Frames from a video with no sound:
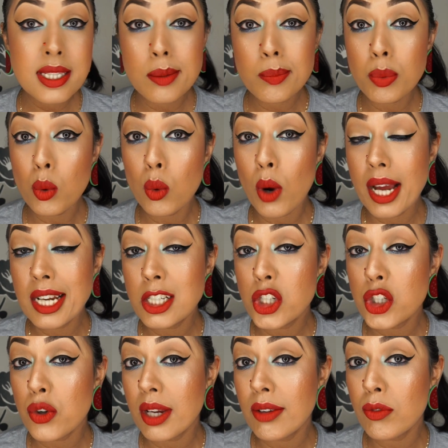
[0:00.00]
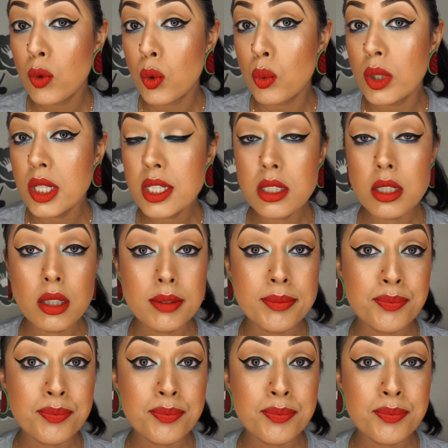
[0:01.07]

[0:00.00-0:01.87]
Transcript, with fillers: simple and straightforward.